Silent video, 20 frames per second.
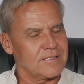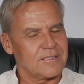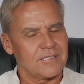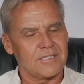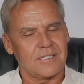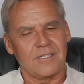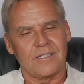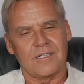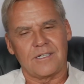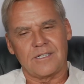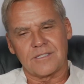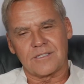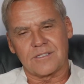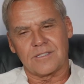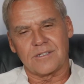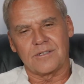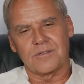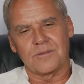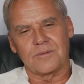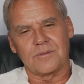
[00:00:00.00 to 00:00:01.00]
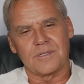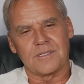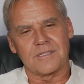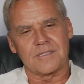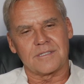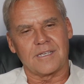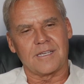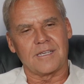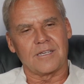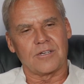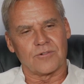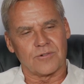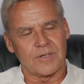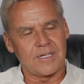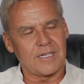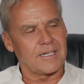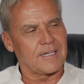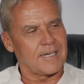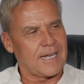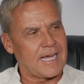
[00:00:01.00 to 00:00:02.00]
She also was a
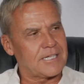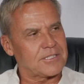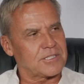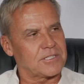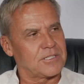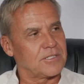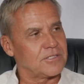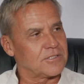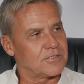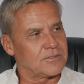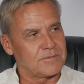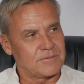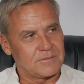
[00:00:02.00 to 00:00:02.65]
Greek national